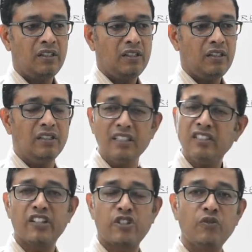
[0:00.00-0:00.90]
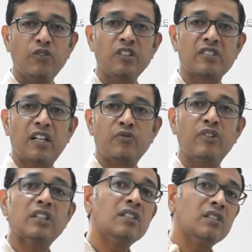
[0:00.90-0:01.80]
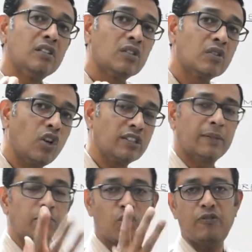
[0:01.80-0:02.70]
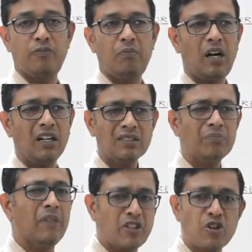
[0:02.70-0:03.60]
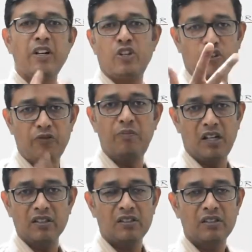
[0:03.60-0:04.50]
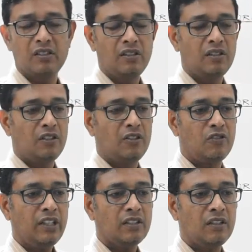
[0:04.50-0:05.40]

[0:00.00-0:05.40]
In this session we'll start with concept of mass, measurement of mass, right?